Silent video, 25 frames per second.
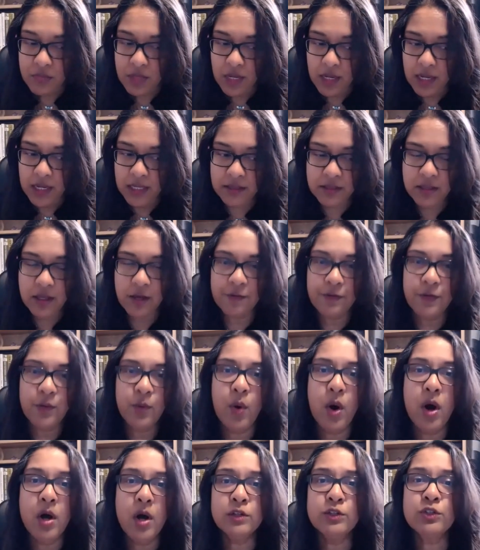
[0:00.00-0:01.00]
is that if
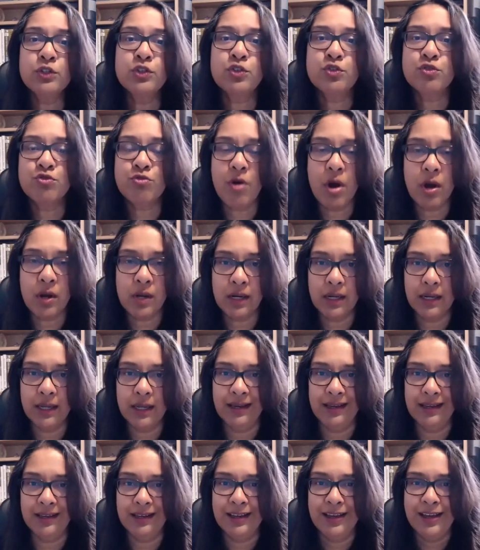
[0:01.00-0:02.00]
you are
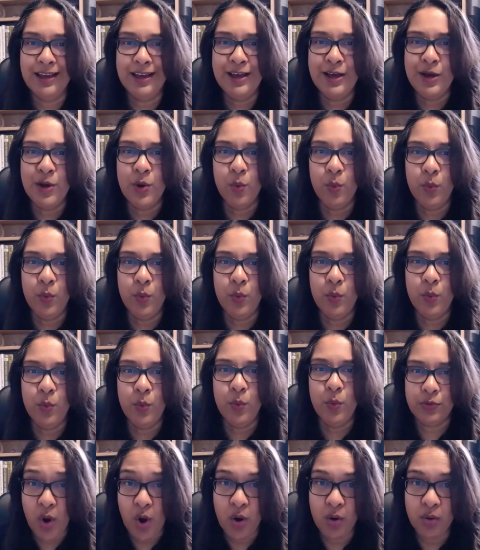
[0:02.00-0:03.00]
struggling with your
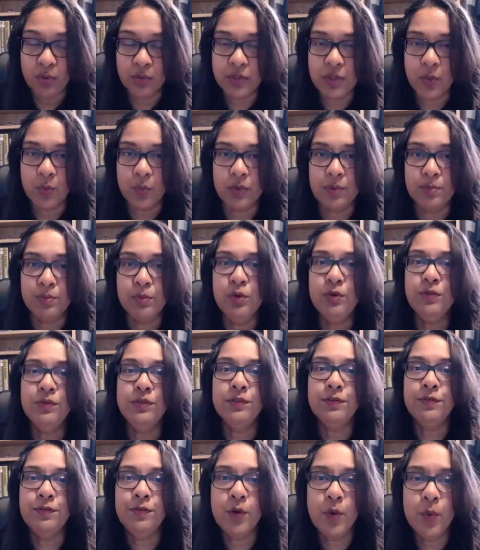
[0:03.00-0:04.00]
goals and with
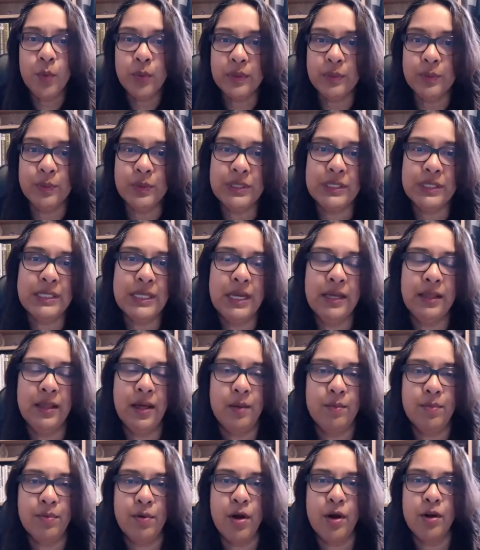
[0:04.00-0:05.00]
moving forward and with seeing
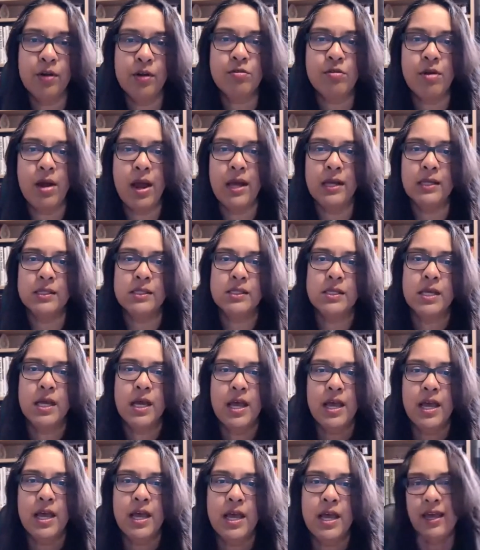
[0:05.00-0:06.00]
that progress,
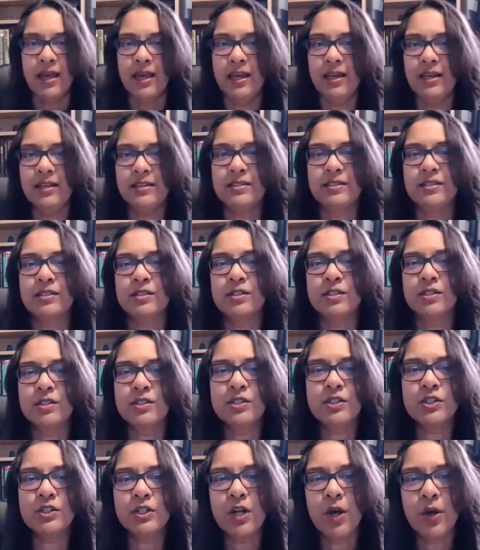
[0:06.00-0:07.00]
is to
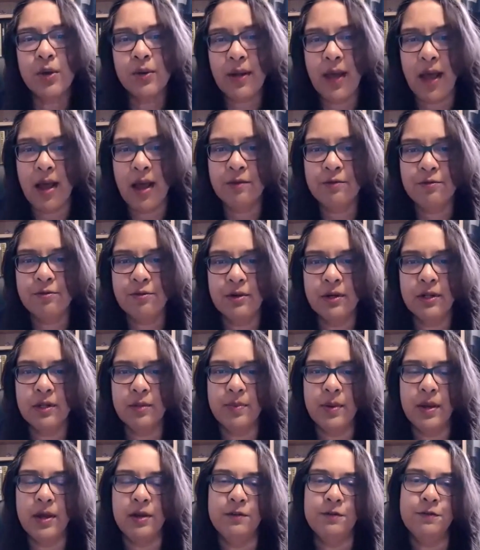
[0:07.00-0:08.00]
just slow down for a little
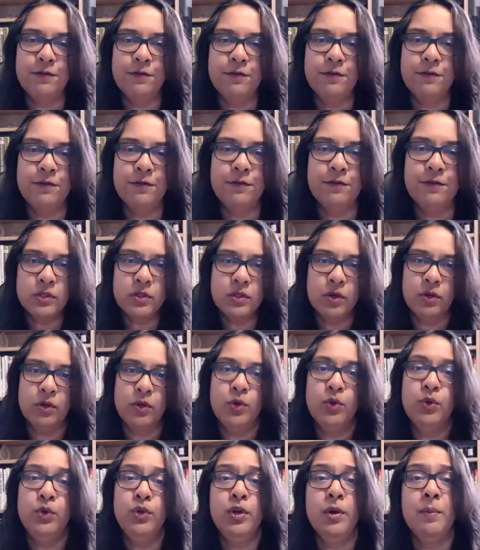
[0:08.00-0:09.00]
bit and focus on
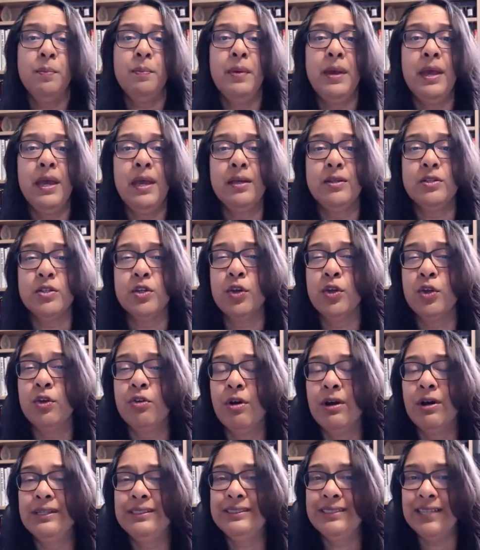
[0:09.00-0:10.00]
who you're being. So, your
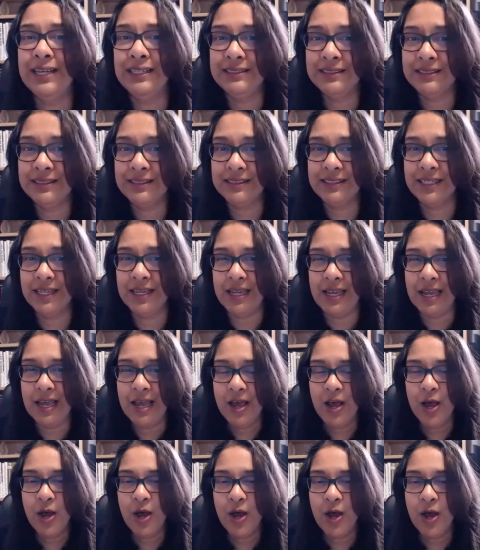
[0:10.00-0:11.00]
identity.
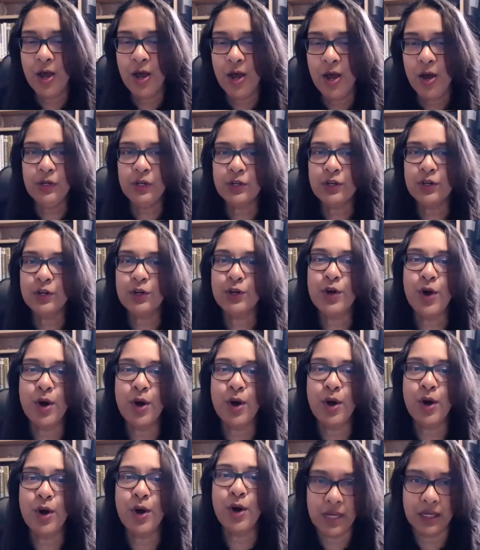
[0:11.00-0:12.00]
When we look at
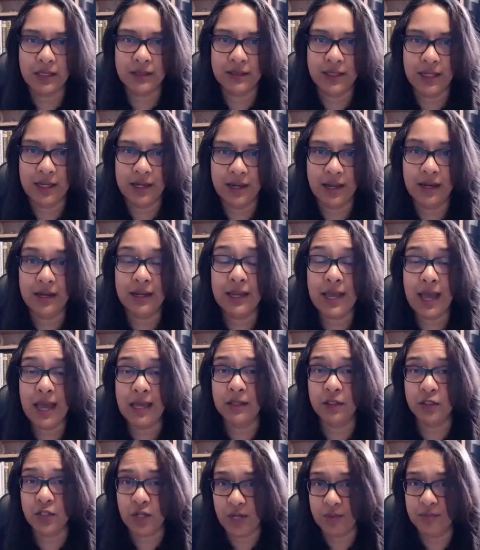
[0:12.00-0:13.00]
goal setting, and
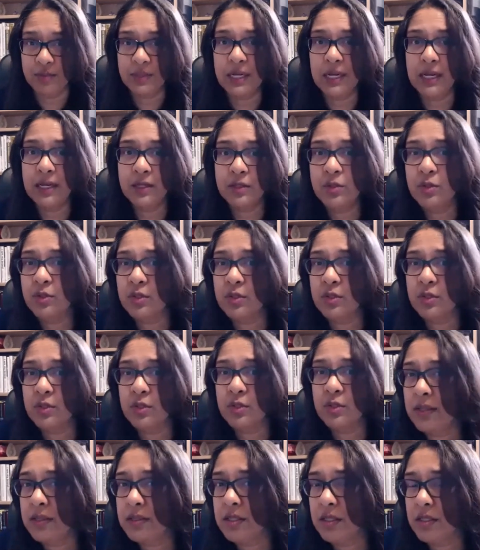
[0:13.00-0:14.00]
again, James Clear talks
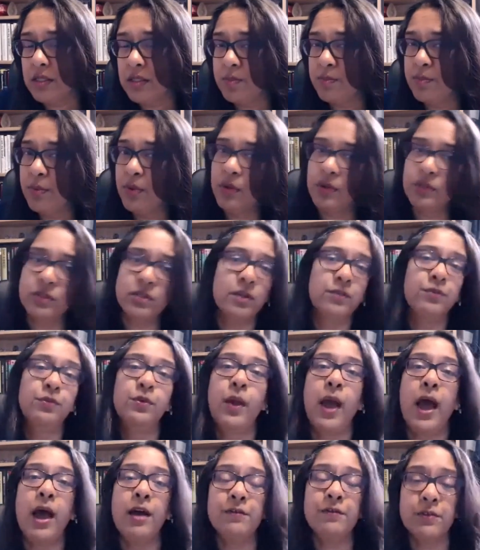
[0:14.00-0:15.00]
about this in his book. So, if you
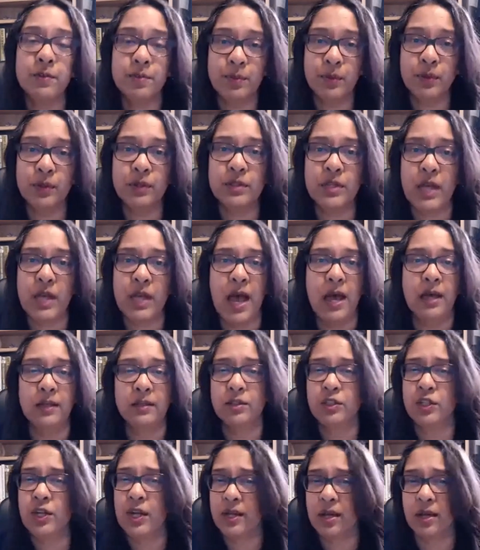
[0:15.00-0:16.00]
have the book to hand,
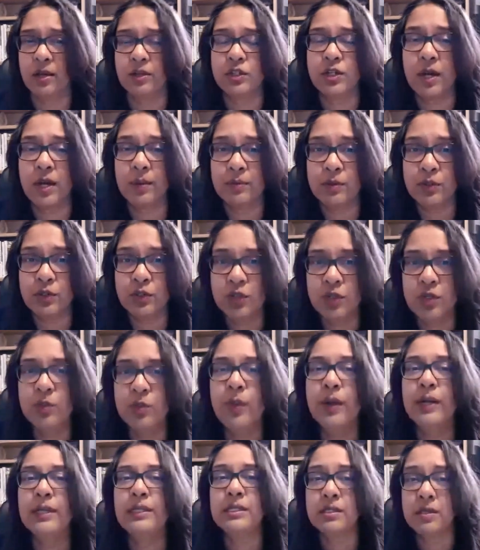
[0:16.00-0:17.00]
check out chapter two,
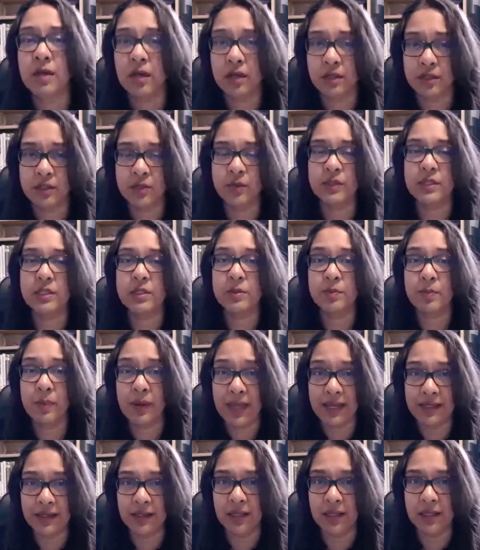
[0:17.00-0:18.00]
where he starts to
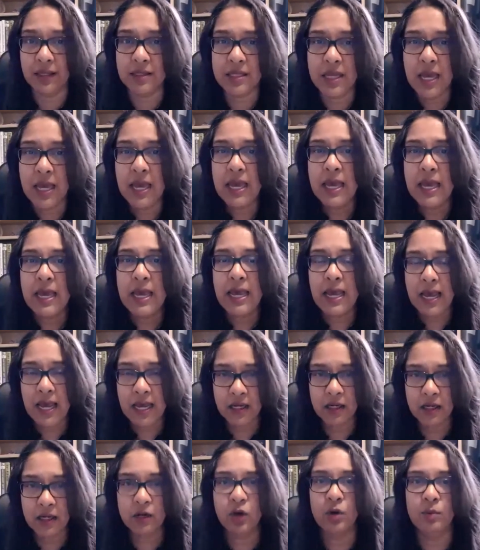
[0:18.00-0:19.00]
explain this
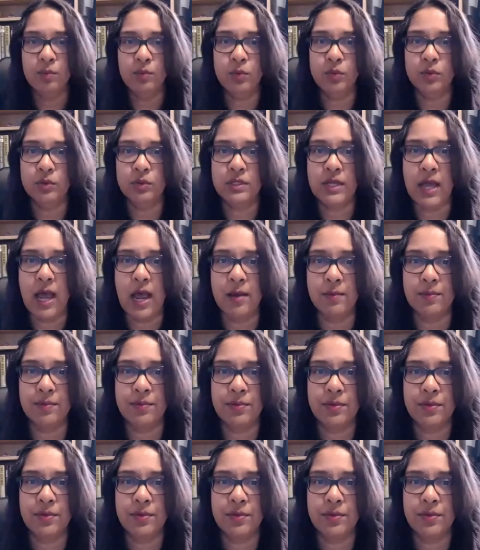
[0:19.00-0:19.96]
in a lot more depth.